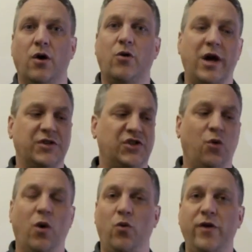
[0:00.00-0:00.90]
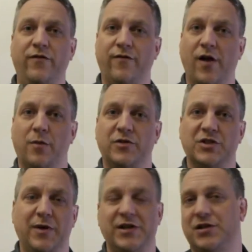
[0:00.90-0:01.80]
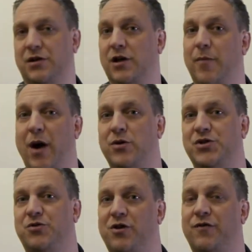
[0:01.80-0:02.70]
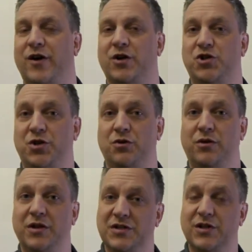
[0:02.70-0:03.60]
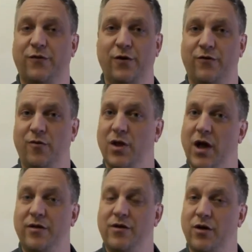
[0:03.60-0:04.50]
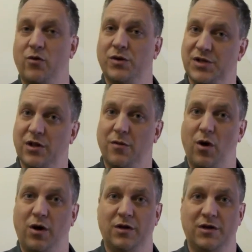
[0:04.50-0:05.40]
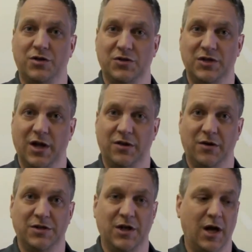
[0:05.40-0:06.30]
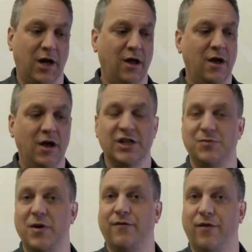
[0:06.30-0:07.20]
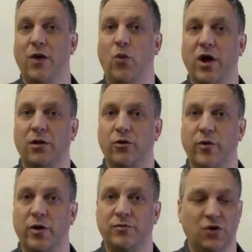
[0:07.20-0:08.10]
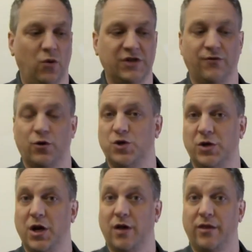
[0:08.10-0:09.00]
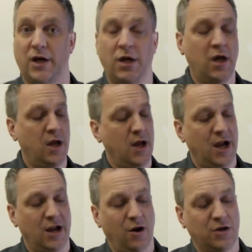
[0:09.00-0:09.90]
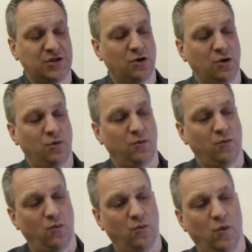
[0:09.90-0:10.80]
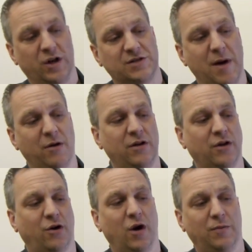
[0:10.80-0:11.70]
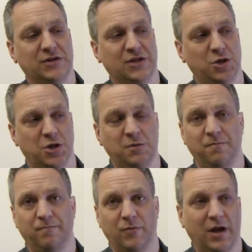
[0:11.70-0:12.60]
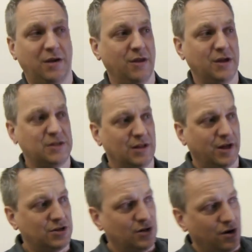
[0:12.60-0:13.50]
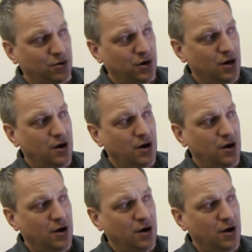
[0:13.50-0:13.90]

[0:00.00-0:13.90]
Okay, so what we've developed is basically a power steering fan shield that's different from a lot of the other ones on the market that you'll see out there today. It's made of lightweight aluminum, so it weighs virtually nothing, and it also, when it's mounted in the correct position, like this, like so,